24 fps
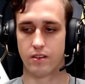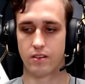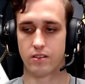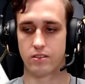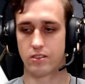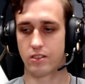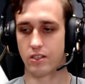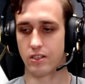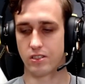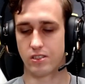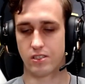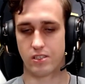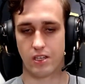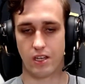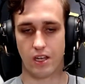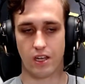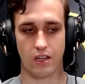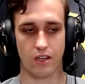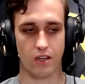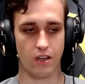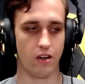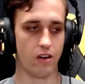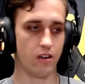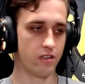just
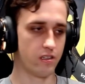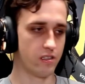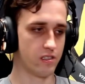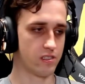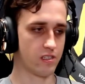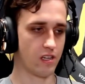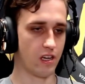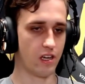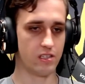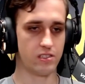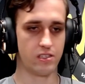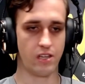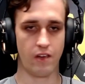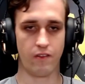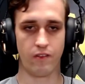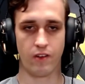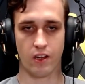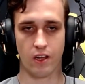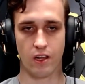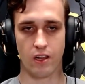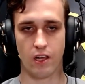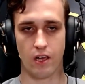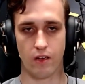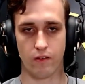saying, "Oh, this guy's
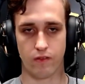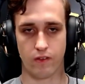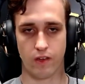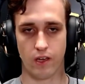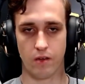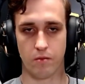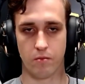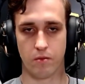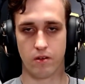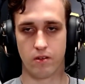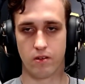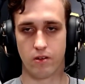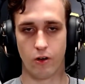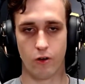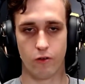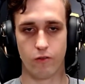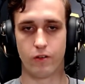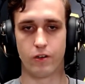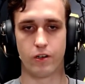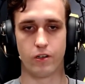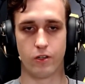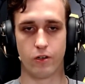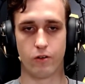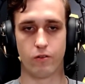having a live game"
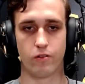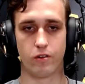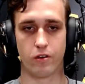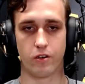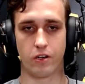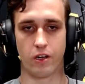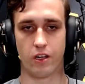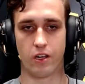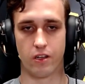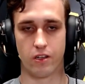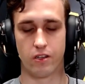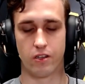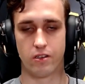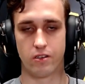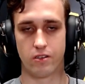over and over again.